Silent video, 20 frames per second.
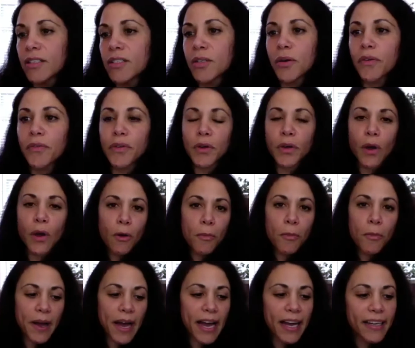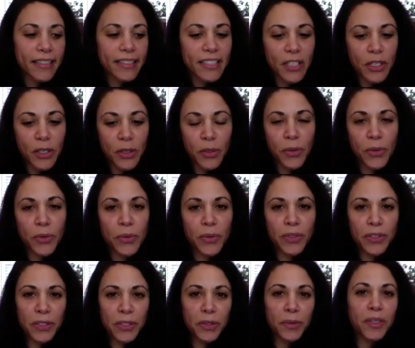So if you go back to
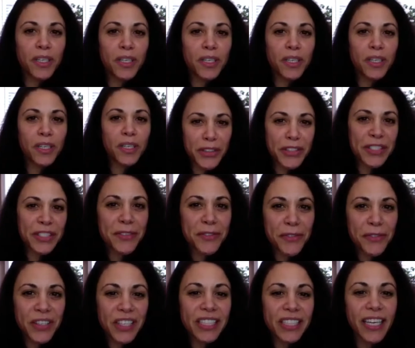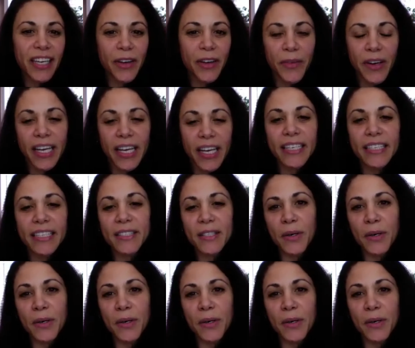doing versus feeling, right?